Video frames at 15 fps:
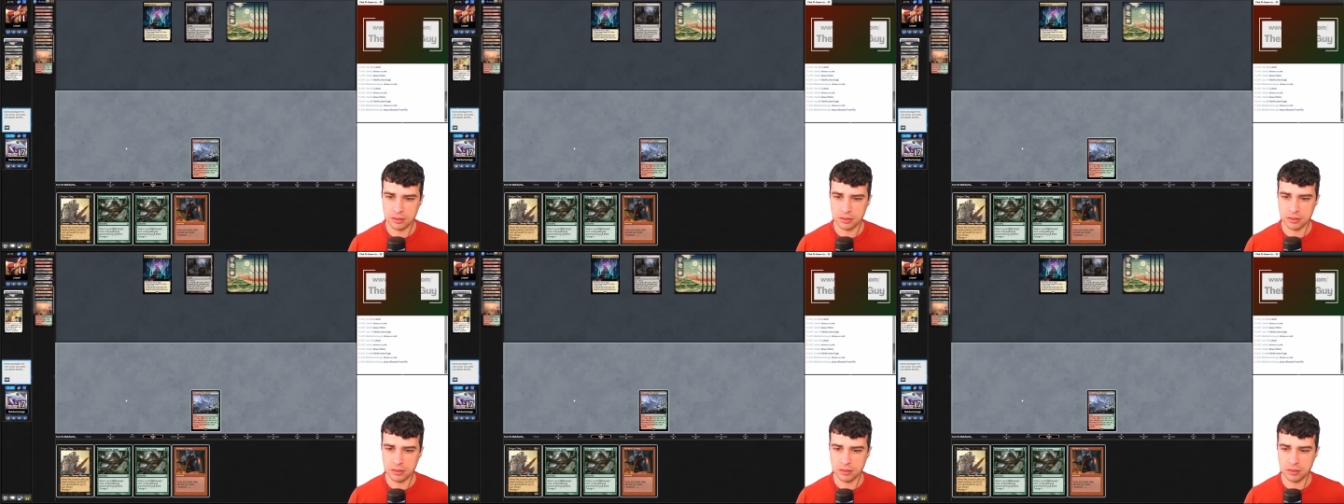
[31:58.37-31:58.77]

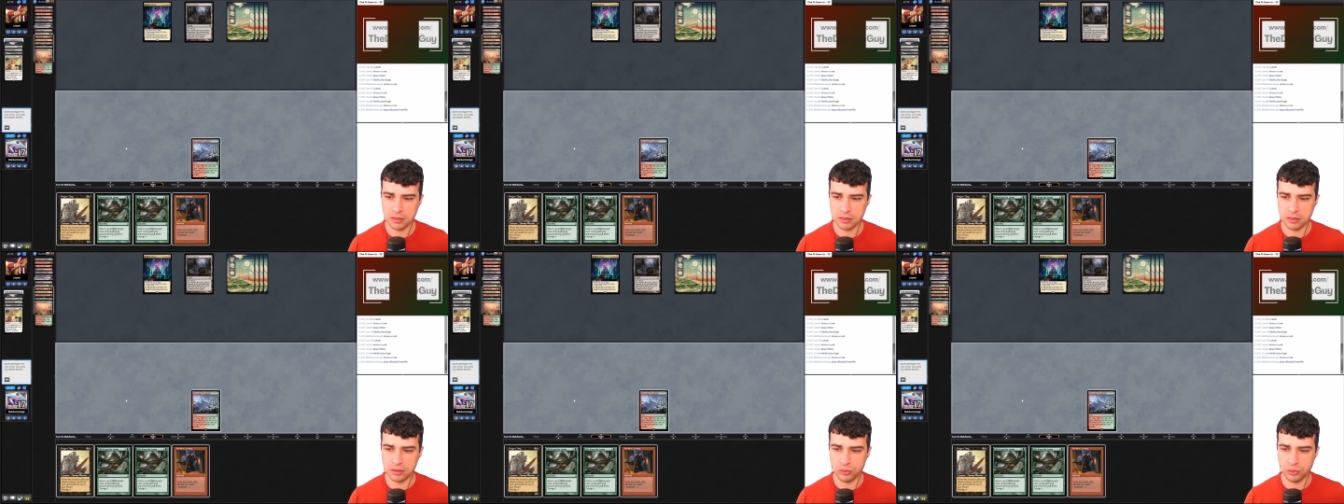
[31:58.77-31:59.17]

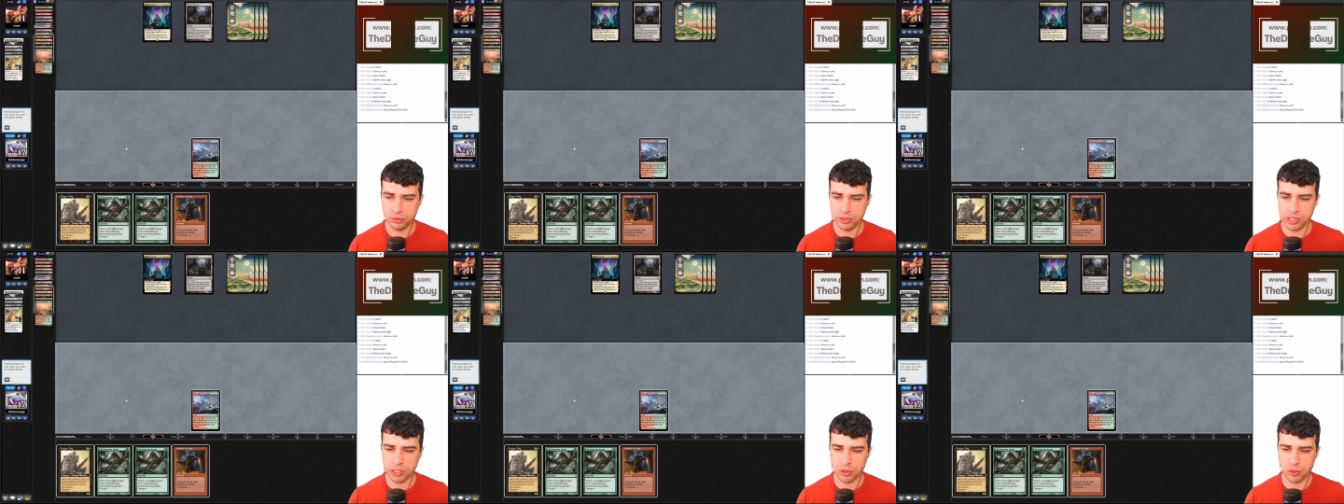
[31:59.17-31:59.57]
Do
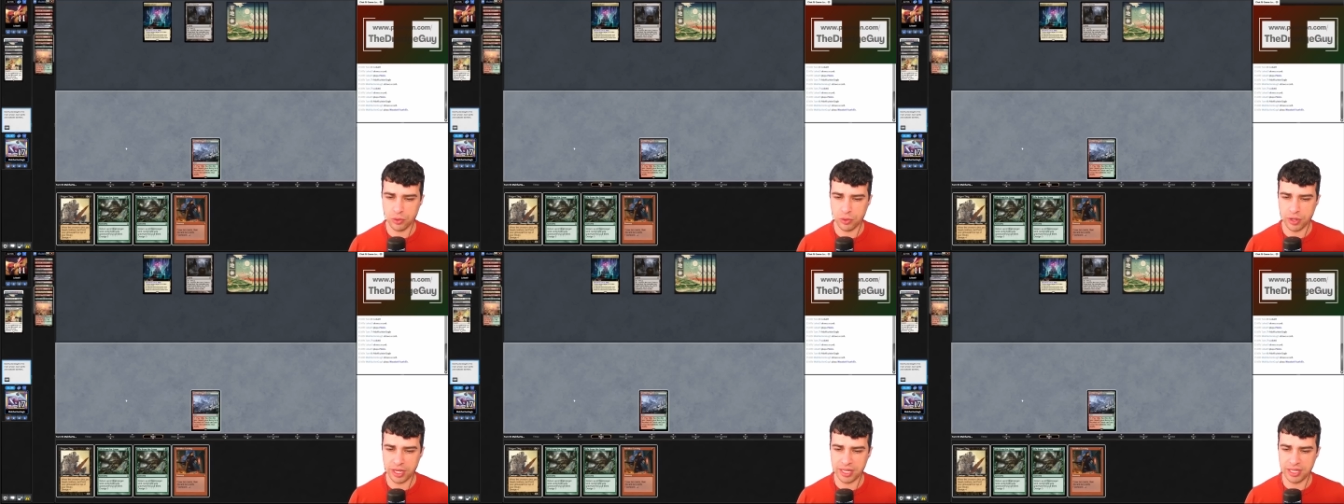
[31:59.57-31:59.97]
we
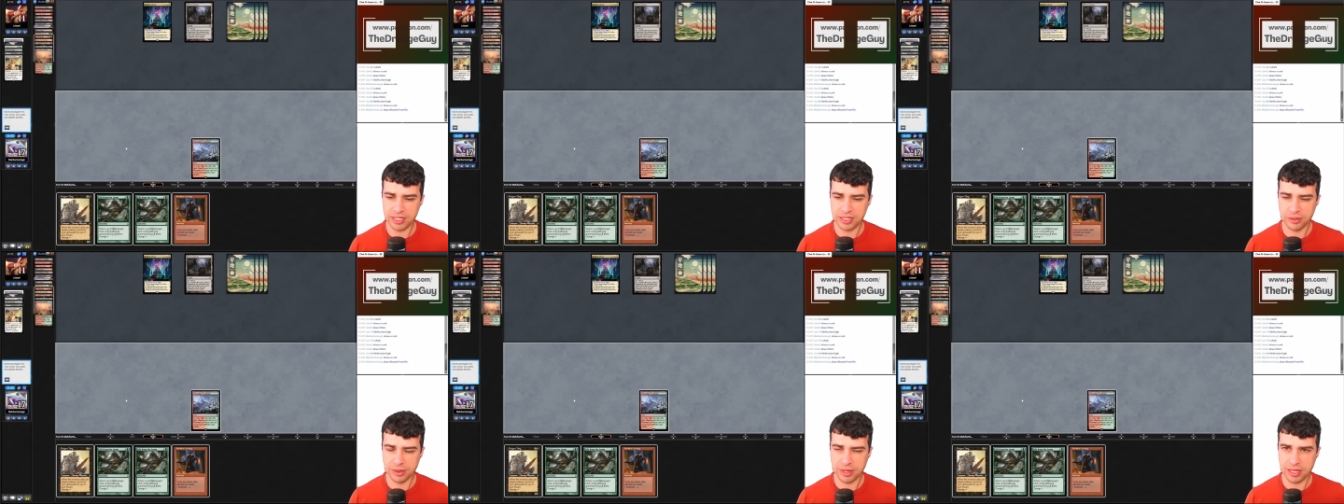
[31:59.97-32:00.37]
crack
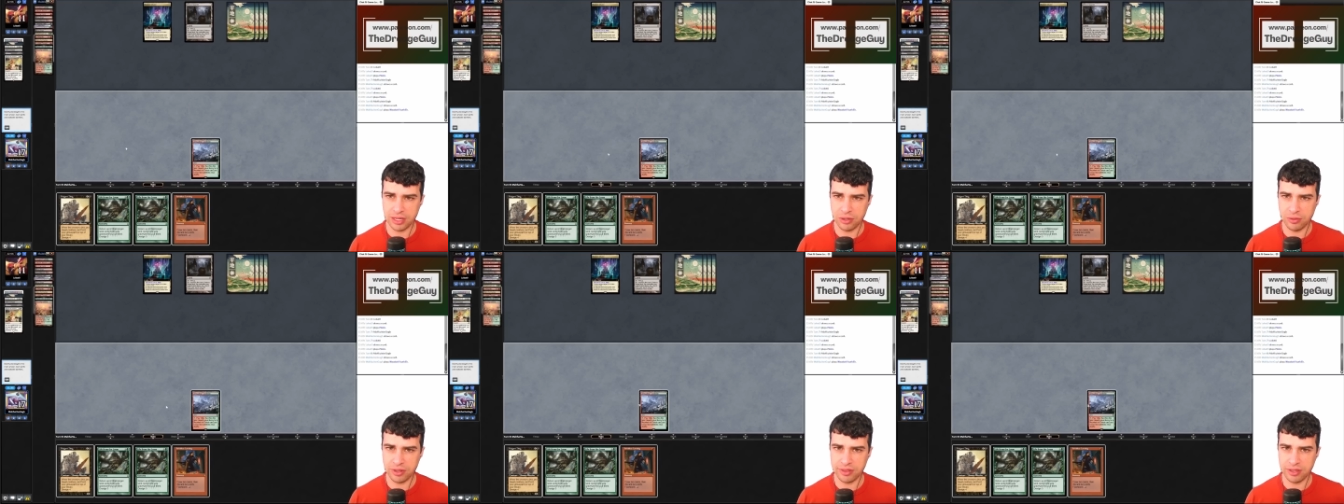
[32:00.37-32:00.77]
it
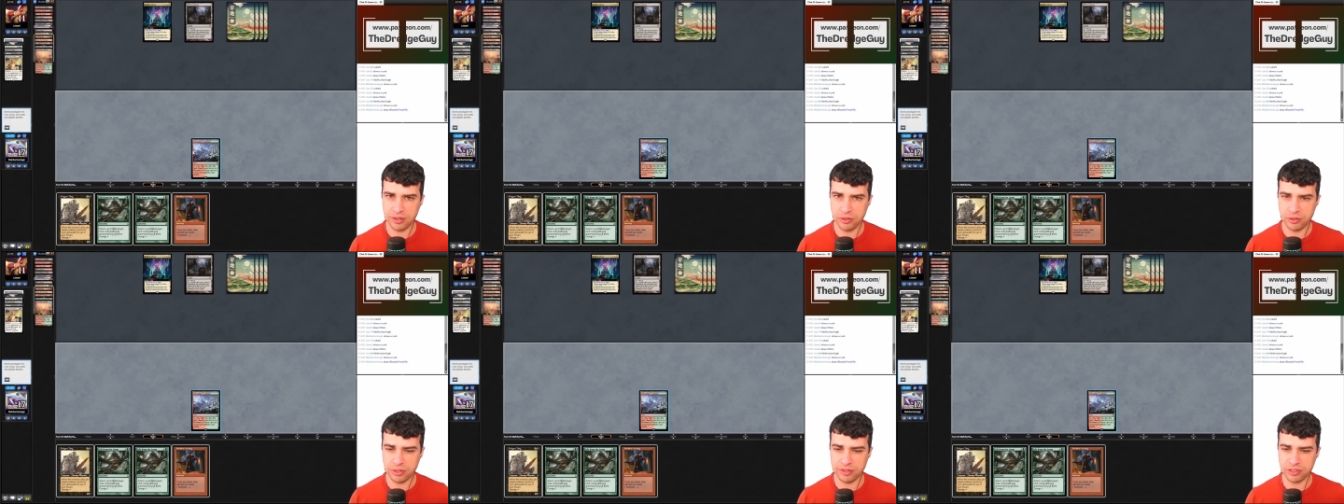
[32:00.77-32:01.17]
now? I think
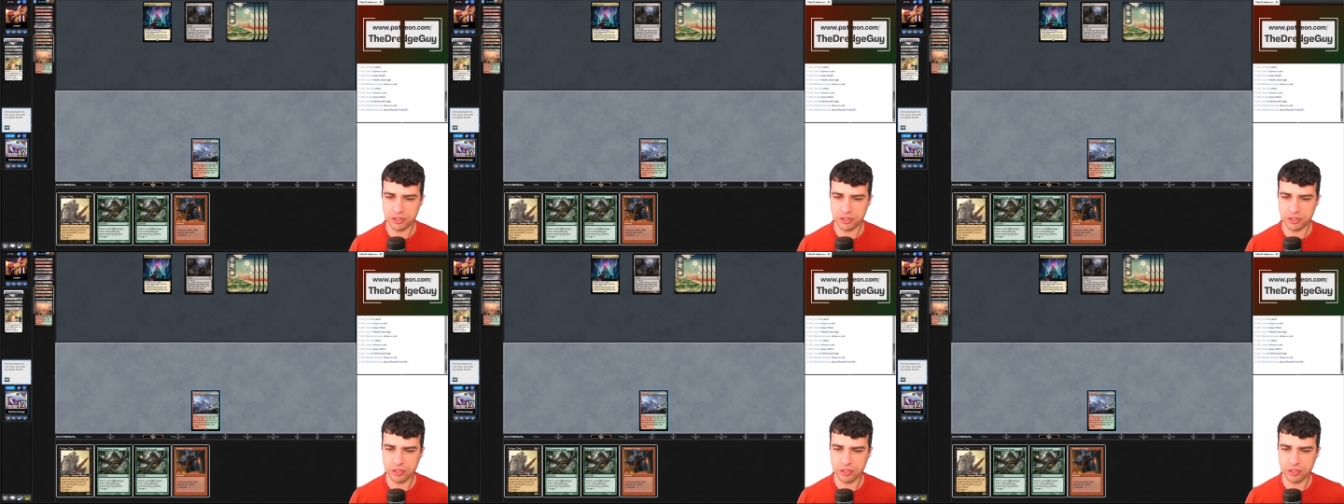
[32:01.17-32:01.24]
we don't have